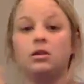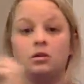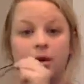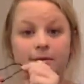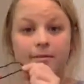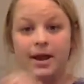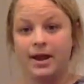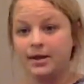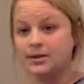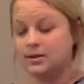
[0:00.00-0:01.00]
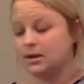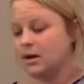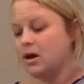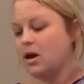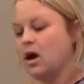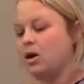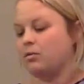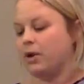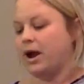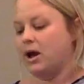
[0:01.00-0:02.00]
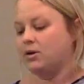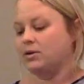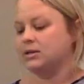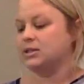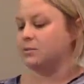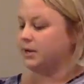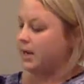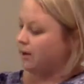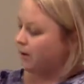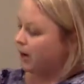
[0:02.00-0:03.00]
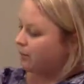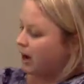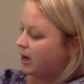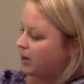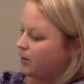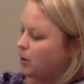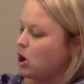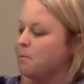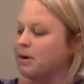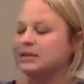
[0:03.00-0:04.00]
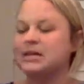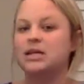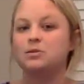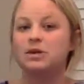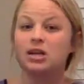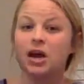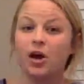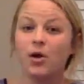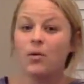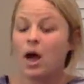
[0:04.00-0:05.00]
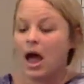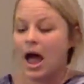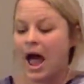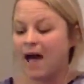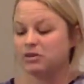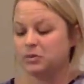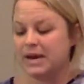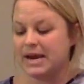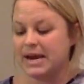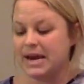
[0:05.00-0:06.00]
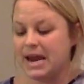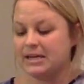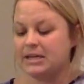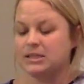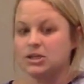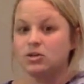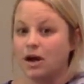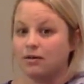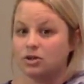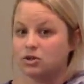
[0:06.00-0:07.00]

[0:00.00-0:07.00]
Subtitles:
little rubber band around the stomach area right here, because as we know, after we eat, it doesn't travel